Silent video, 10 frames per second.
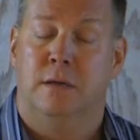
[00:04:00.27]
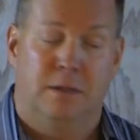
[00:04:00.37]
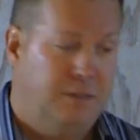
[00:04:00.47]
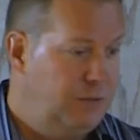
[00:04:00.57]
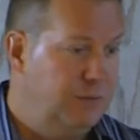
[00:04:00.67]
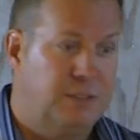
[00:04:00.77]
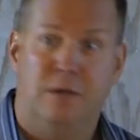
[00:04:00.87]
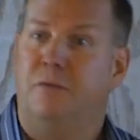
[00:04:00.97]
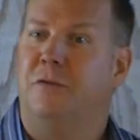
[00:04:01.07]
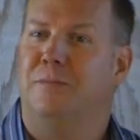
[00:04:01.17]
because you
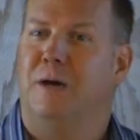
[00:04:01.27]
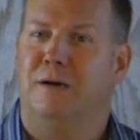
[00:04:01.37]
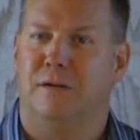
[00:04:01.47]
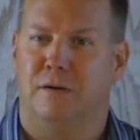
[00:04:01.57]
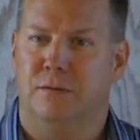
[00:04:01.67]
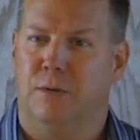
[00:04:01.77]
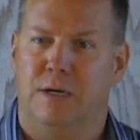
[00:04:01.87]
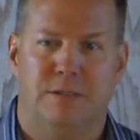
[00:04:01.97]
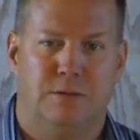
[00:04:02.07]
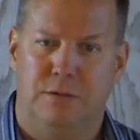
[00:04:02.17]
received feedback along the
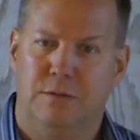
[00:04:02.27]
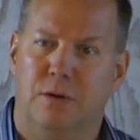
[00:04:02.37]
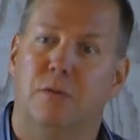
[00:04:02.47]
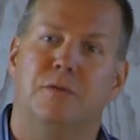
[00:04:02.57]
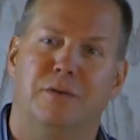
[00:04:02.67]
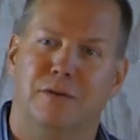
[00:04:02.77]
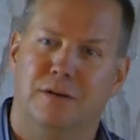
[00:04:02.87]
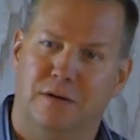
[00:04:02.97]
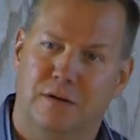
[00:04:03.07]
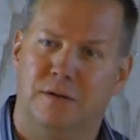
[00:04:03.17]
way, so you know if
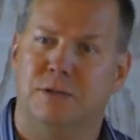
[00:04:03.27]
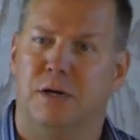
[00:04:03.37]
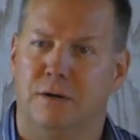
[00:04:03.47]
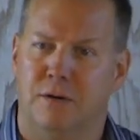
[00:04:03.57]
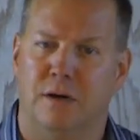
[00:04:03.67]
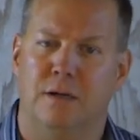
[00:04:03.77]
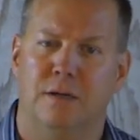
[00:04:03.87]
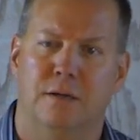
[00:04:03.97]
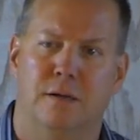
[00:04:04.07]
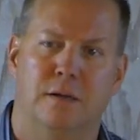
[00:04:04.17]
you're on track or not.
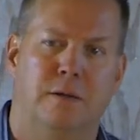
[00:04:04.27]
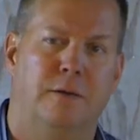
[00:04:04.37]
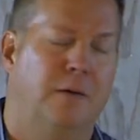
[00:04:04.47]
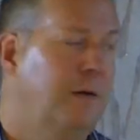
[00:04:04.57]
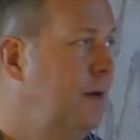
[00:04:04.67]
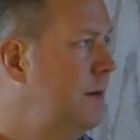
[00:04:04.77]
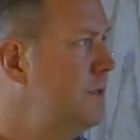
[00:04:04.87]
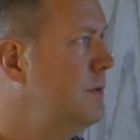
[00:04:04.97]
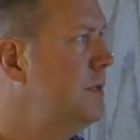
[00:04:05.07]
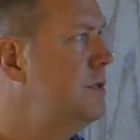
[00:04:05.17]
And
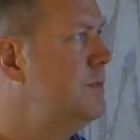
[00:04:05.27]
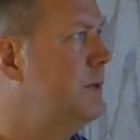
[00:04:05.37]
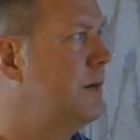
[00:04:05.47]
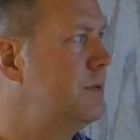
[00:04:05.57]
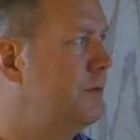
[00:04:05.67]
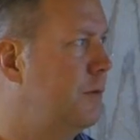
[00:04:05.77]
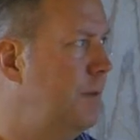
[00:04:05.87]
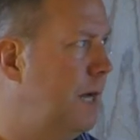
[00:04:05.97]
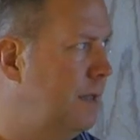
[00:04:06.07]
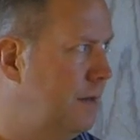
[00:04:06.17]
it really just becomes a
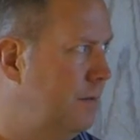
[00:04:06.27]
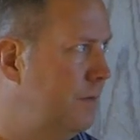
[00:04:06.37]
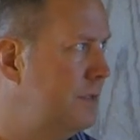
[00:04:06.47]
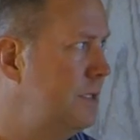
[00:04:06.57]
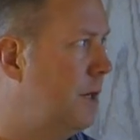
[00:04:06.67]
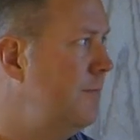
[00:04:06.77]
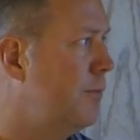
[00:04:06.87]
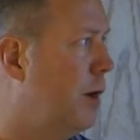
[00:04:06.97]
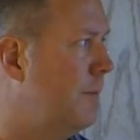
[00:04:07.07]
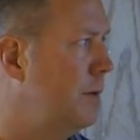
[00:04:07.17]
formality. If it's done
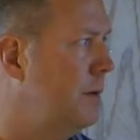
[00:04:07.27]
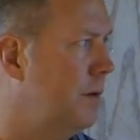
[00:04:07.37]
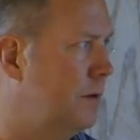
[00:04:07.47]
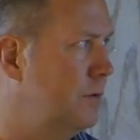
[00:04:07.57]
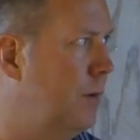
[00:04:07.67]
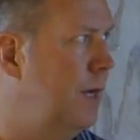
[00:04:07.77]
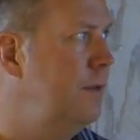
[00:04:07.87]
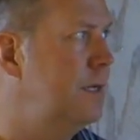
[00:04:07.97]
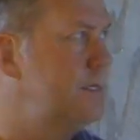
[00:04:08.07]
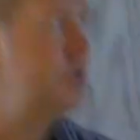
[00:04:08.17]
properly along the
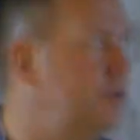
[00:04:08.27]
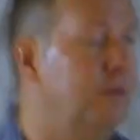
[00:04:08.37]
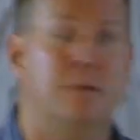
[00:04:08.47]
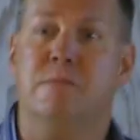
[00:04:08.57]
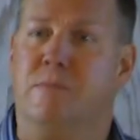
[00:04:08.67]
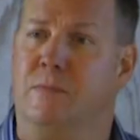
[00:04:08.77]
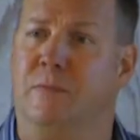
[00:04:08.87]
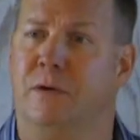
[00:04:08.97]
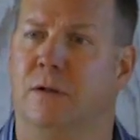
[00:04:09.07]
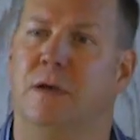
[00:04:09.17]
way, this shouldn't
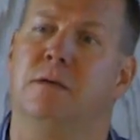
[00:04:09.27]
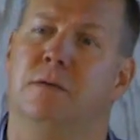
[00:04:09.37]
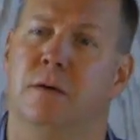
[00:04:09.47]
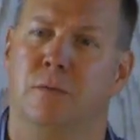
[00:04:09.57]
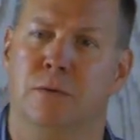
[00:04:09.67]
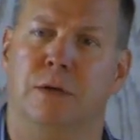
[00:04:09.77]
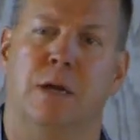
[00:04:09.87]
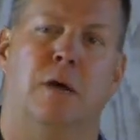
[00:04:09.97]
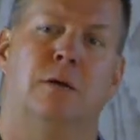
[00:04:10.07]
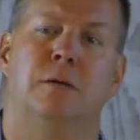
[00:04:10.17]
feel like a root
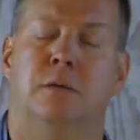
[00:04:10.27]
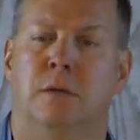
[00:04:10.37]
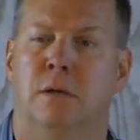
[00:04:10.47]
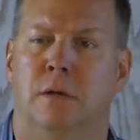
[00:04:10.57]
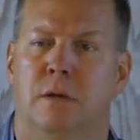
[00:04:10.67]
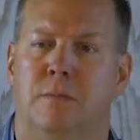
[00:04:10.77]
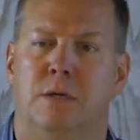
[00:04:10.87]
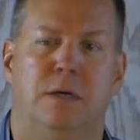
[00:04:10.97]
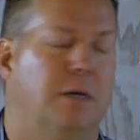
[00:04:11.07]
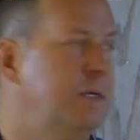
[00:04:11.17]
canal,
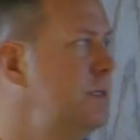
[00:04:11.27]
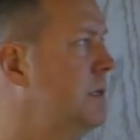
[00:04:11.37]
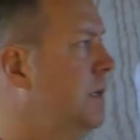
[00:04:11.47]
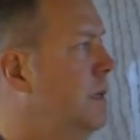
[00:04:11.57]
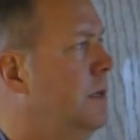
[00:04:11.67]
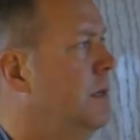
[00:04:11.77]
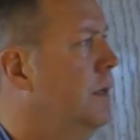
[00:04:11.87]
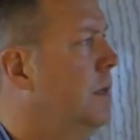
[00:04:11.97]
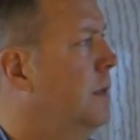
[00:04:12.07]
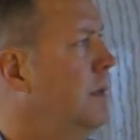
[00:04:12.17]
because
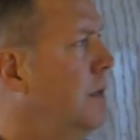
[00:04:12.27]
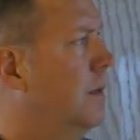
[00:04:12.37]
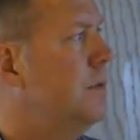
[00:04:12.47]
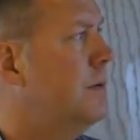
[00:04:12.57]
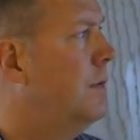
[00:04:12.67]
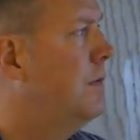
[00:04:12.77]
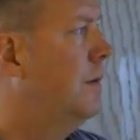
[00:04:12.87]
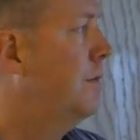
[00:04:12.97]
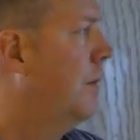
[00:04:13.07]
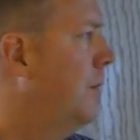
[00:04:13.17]

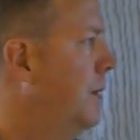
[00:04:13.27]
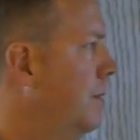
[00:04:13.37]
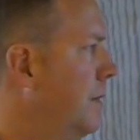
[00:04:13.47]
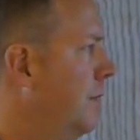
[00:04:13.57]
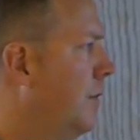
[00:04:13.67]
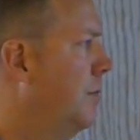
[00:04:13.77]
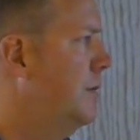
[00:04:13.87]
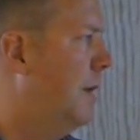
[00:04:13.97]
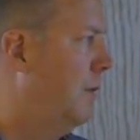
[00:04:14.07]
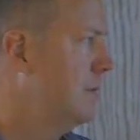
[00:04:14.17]
it's all been
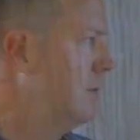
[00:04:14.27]
dealt